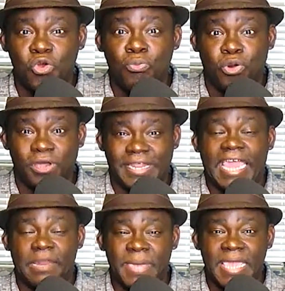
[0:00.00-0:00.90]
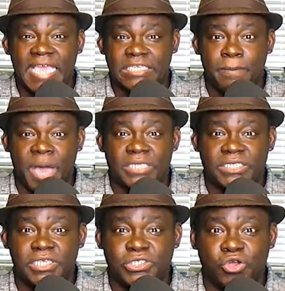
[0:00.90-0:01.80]
who proclaimed me as a
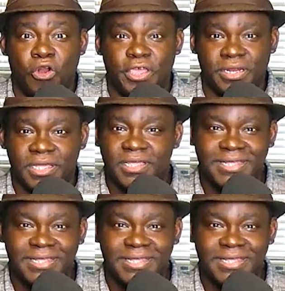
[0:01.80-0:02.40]
boxing historian.